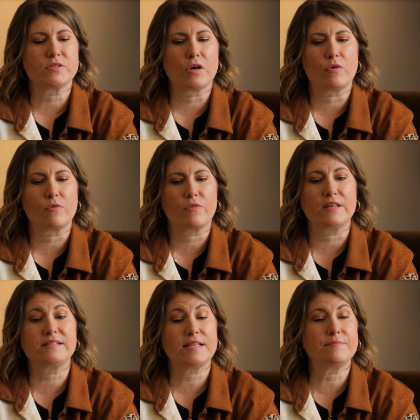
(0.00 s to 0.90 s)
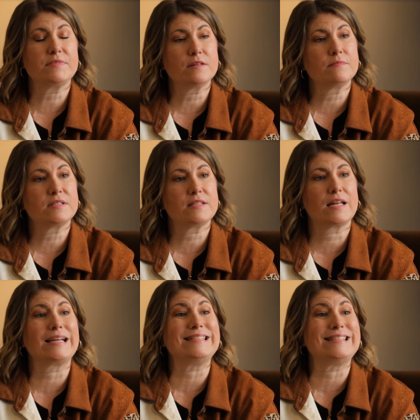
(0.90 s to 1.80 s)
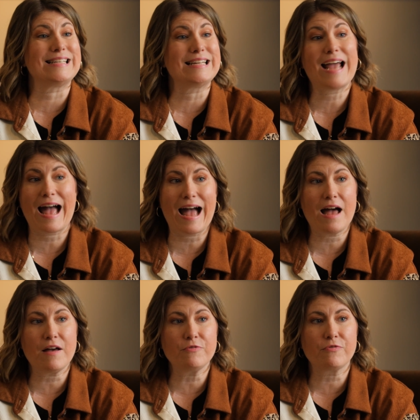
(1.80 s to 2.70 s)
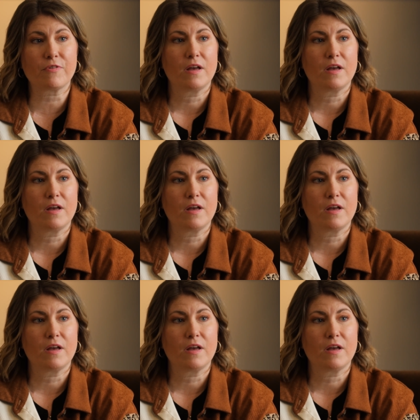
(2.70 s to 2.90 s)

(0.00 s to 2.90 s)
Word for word: so the symptoms that I did have,